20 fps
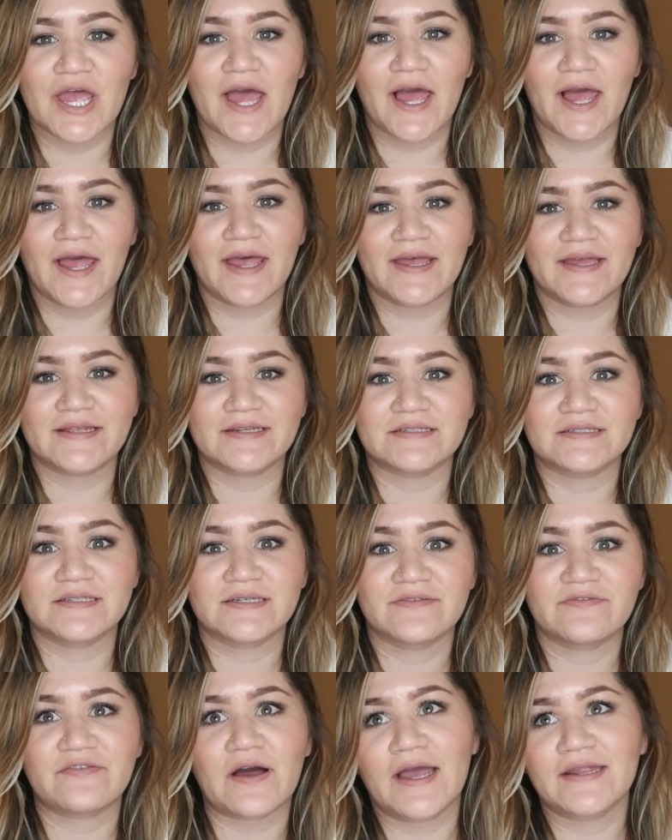and
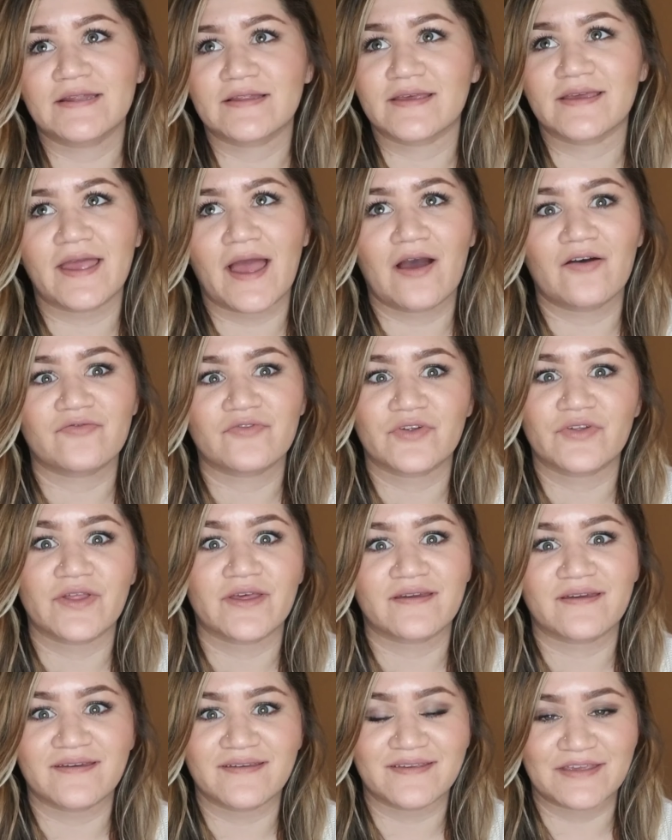finally, after
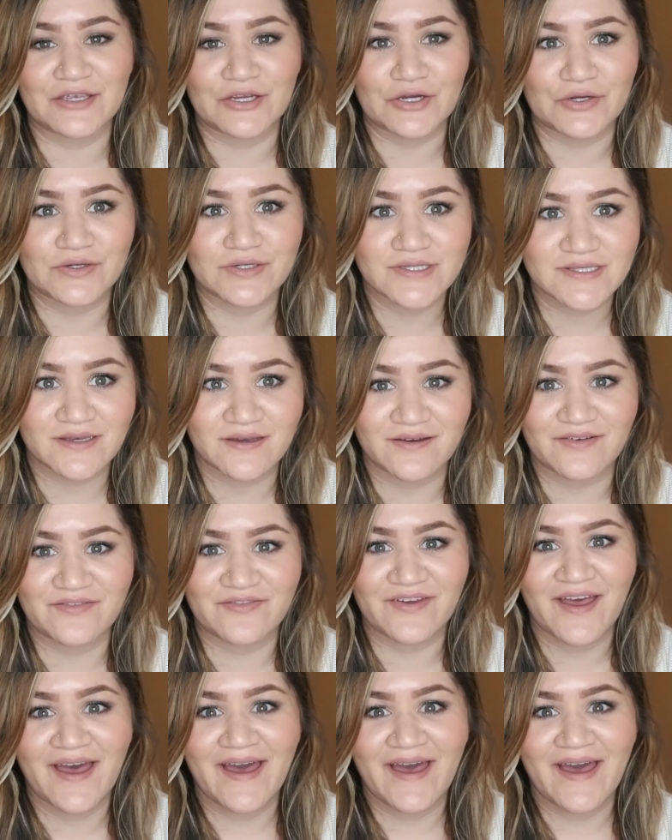like years of